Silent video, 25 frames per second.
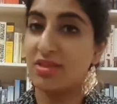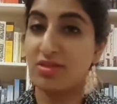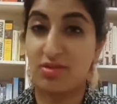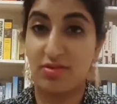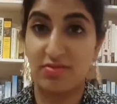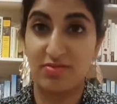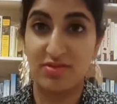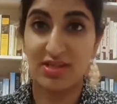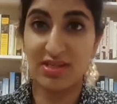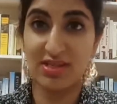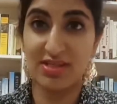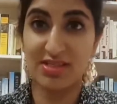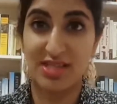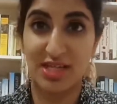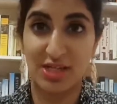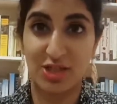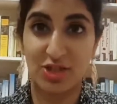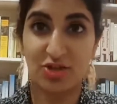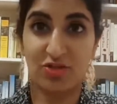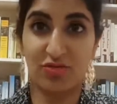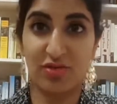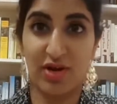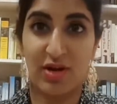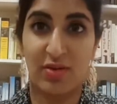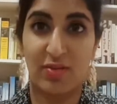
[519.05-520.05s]
thrifting is such a
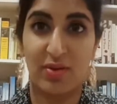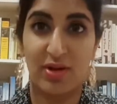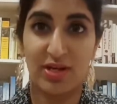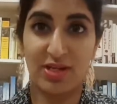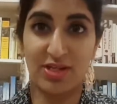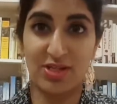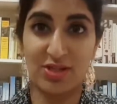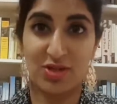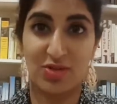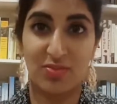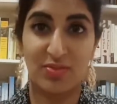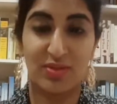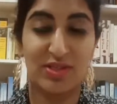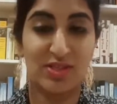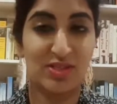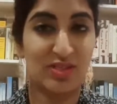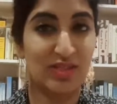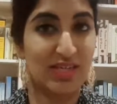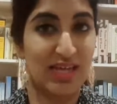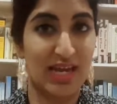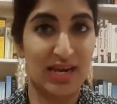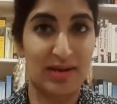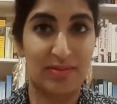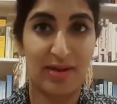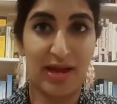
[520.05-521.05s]
great way to do it, because you
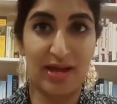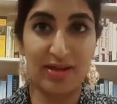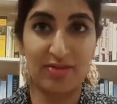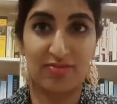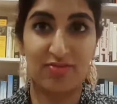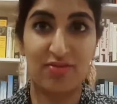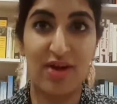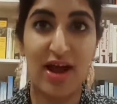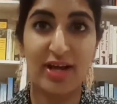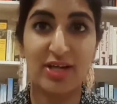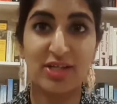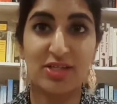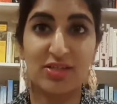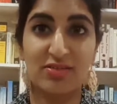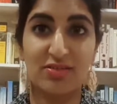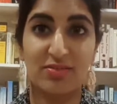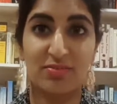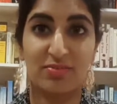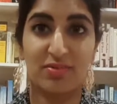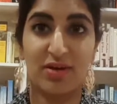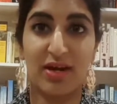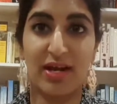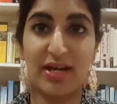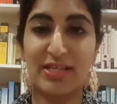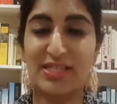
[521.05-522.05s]
can get them at a fraction of the
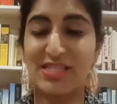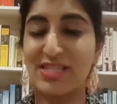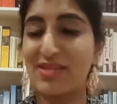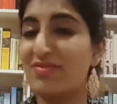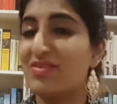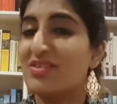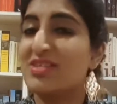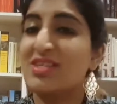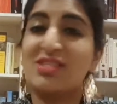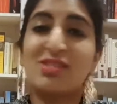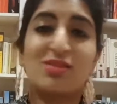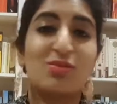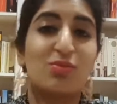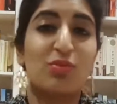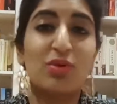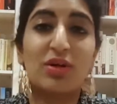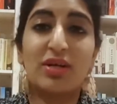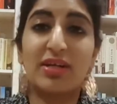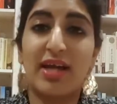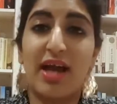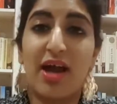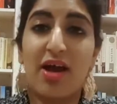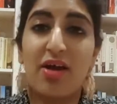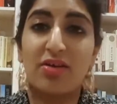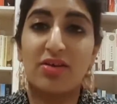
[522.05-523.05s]
price. If it doesn't
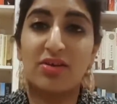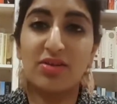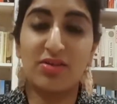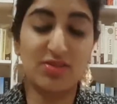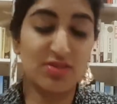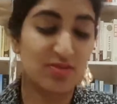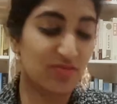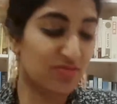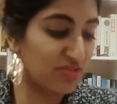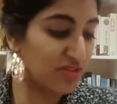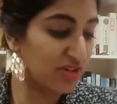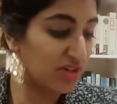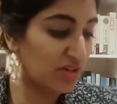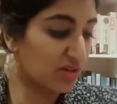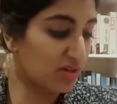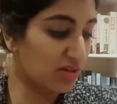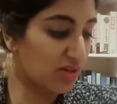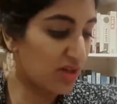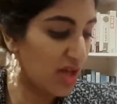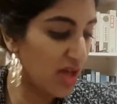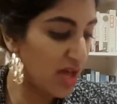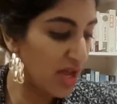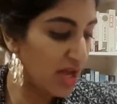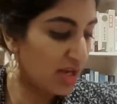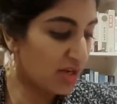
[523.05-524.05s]
work out, you don't have to feel,
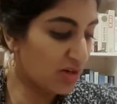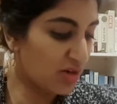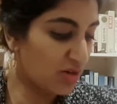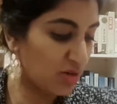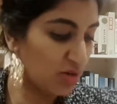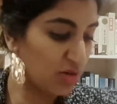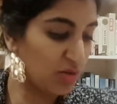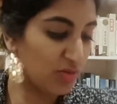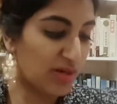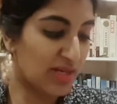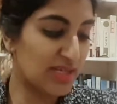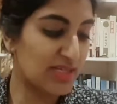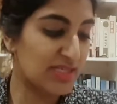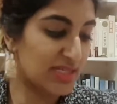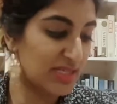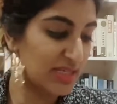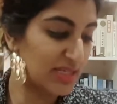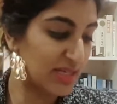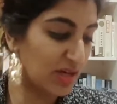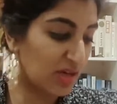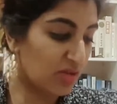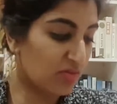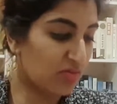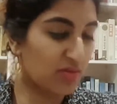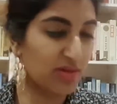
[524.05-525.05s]
you know, crazy
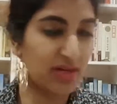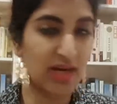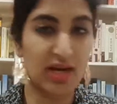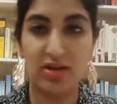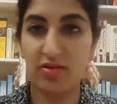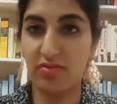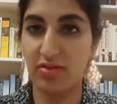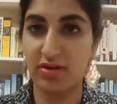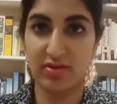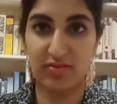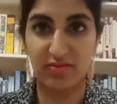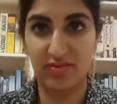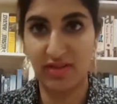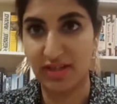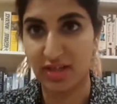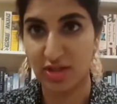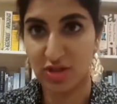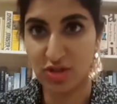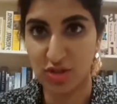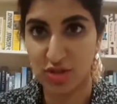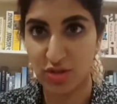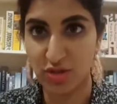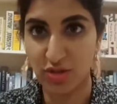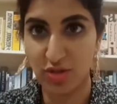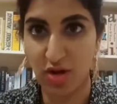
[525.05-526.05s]
guilt for getting rid of like a
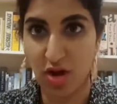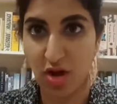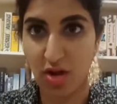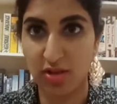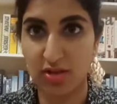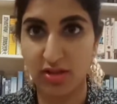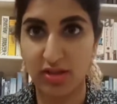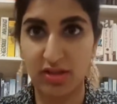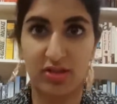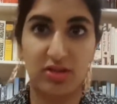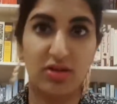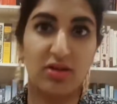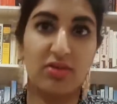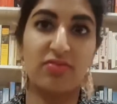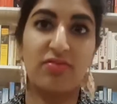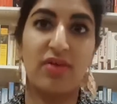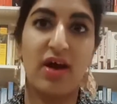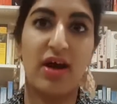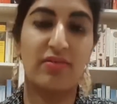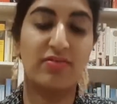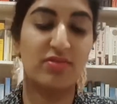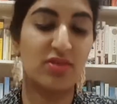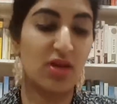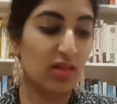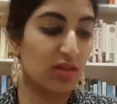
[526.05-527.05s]
$2 or a
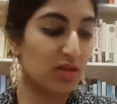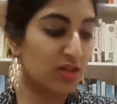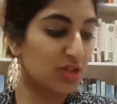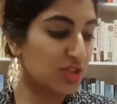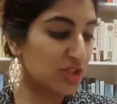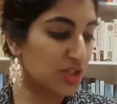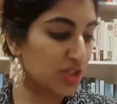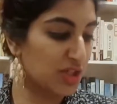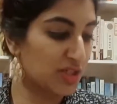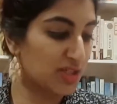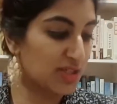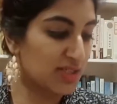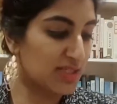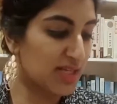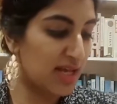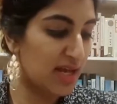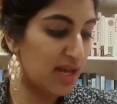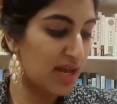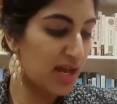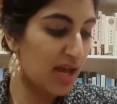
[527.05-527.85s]
$5 shirt,